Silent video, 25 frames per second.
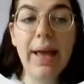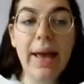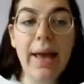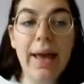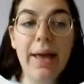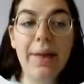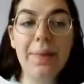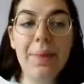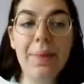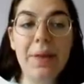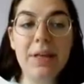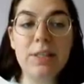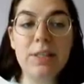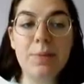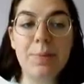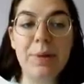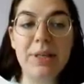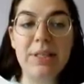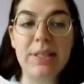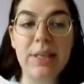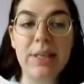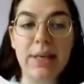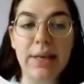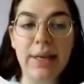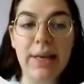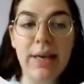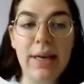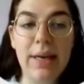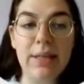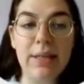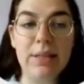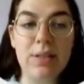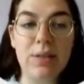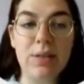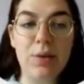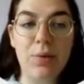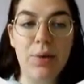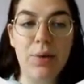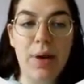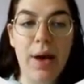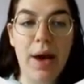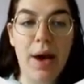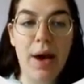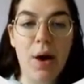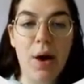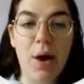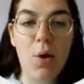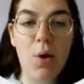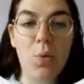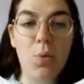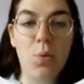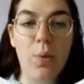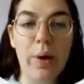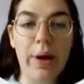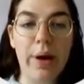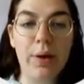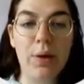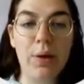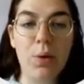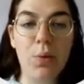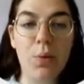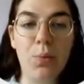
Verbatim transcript: And that's basically it. So now when